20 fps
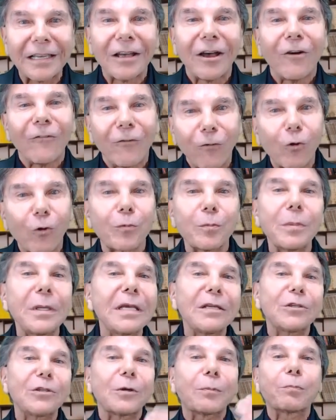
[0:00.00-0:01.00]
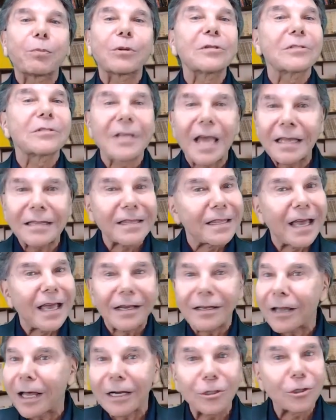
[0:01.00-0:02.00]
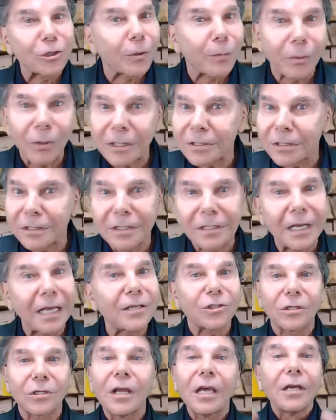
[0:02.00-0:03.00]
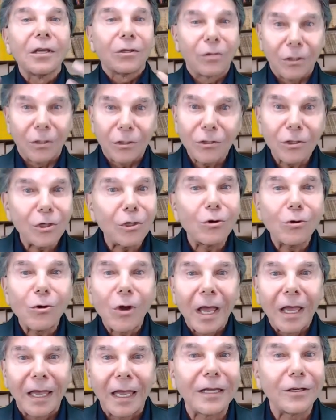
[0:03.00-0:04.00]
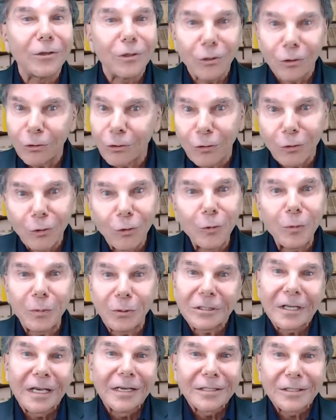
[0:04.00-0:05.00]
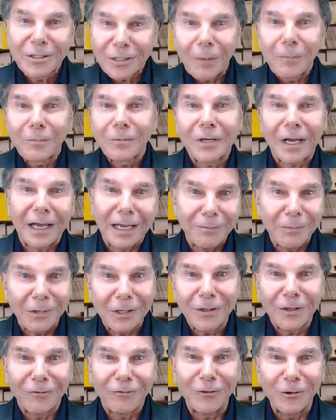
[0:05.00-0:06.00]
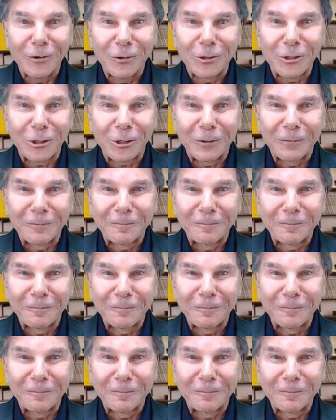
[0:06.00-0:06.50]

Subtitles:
for me to present that larger presentation to you and your groups sometime in the future.